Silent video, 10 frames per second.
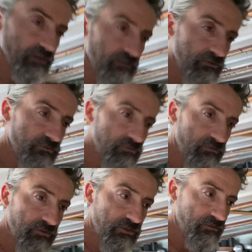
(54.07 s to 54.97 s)
out of the
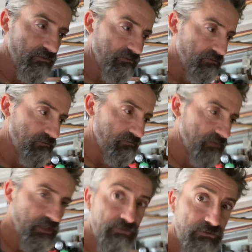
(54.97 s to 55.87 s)
drawers,
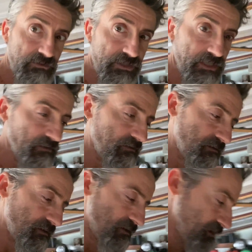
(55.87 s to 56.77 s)
take the drawers out
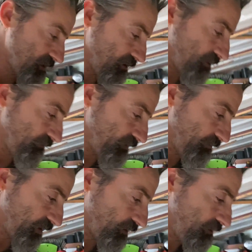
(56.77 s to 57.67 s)
so I can
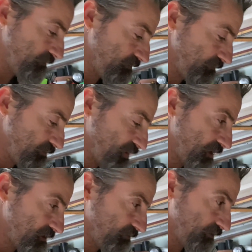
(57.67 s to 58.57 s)
flip that over and
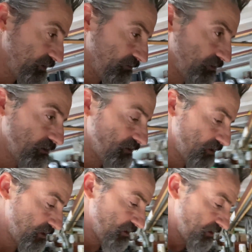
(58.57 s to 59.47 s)
replace the wheels.
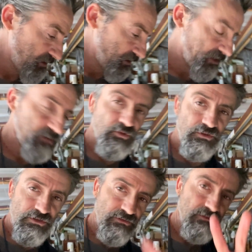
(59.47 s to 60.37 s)
And I
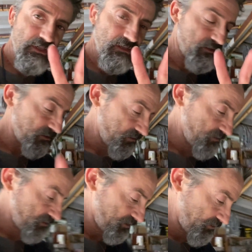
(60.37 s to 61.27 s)
bought 2 sets
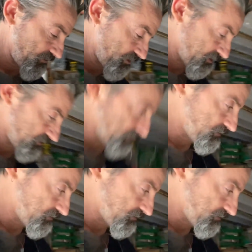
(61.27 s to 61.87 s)
so that I can